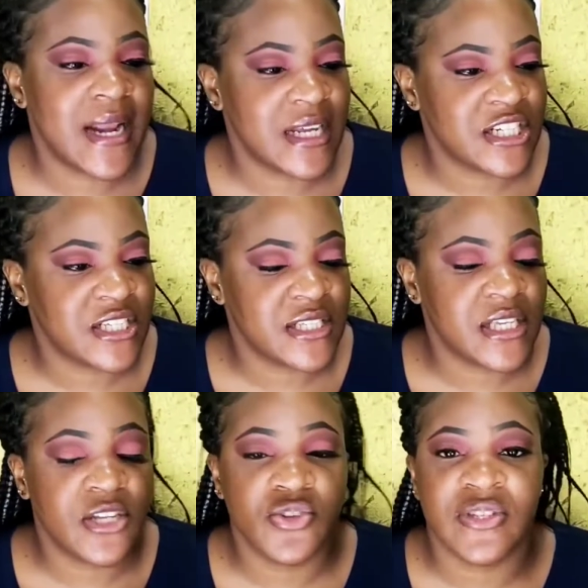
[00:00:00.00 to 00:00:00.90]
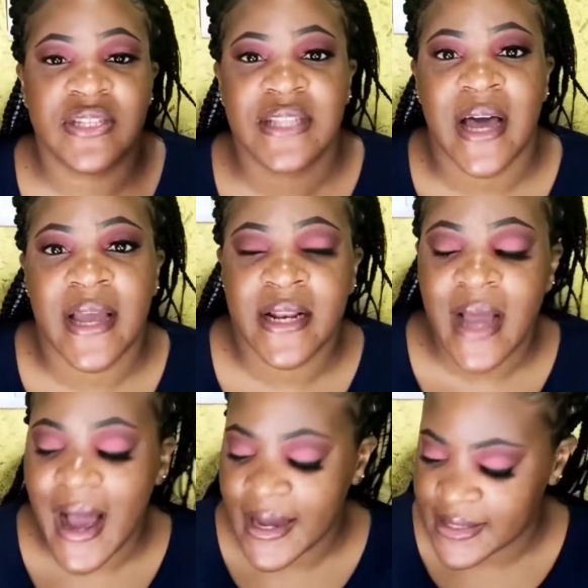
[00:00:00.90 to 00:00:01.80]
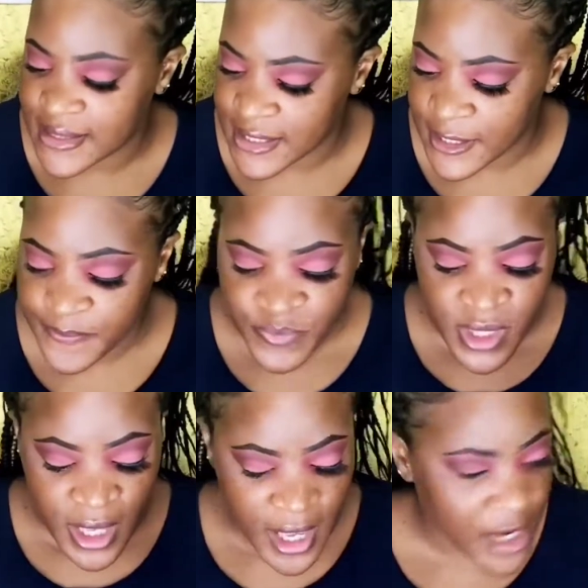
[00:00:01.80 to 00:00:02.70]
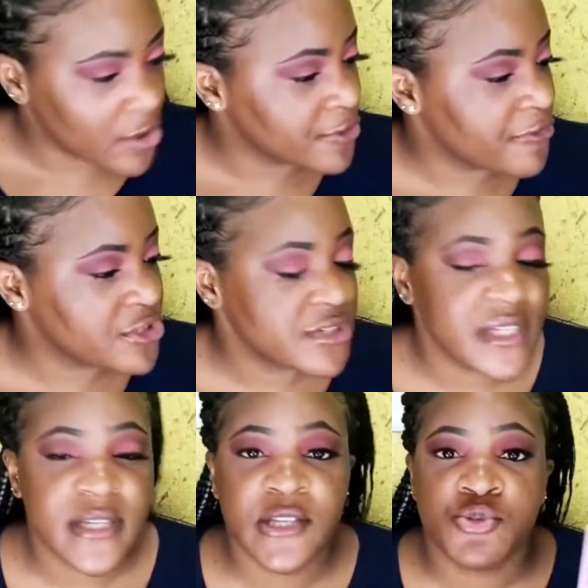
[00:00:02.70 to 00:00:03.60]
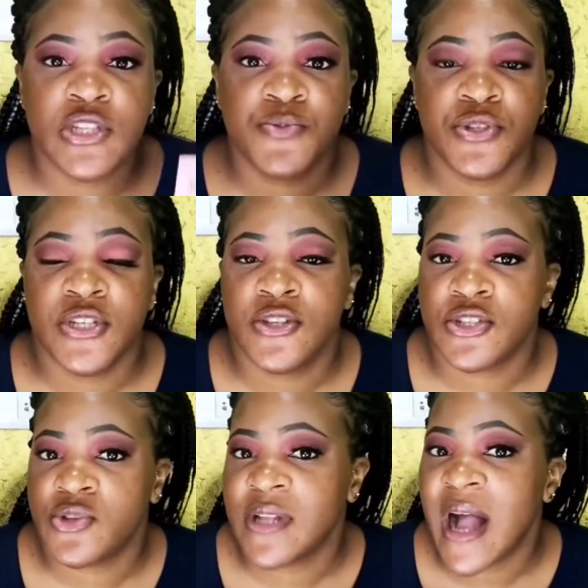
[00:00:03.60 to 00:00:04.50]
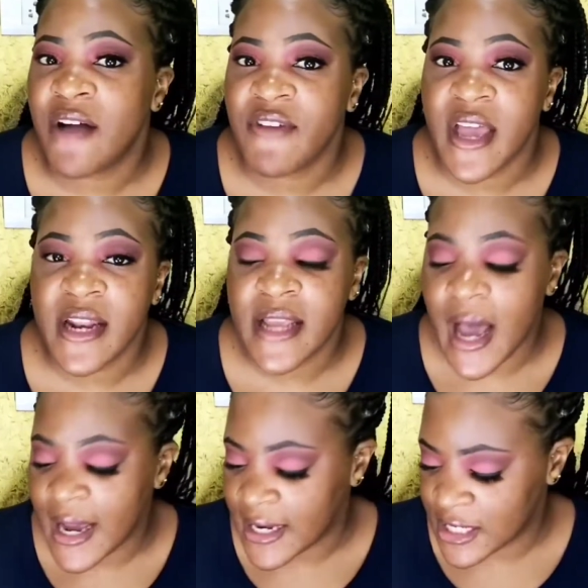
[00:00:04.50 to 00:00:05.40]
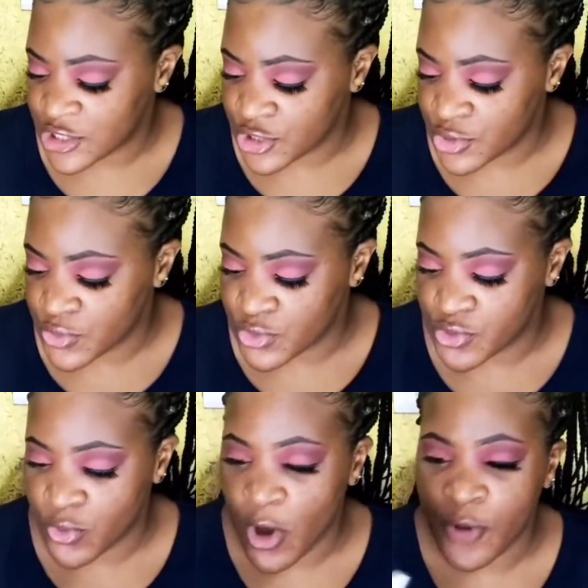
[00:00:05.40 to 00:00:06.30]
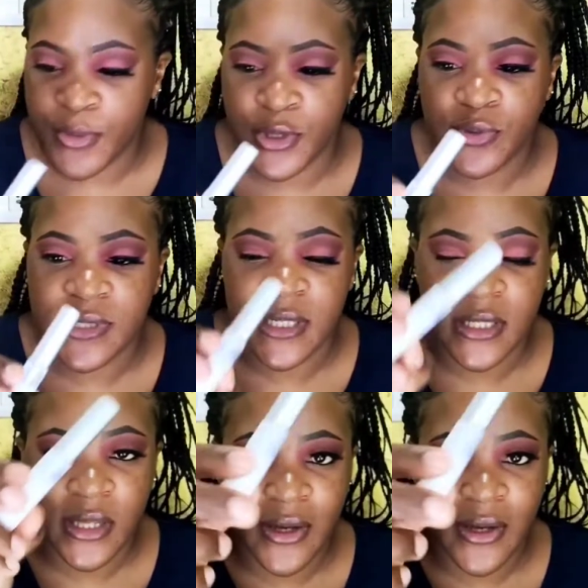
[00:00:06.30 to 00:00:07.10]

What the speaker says: eyelashes in the style Icy. And unfortunately Swiss Beauty does not have any eyelash glue, so I'll be using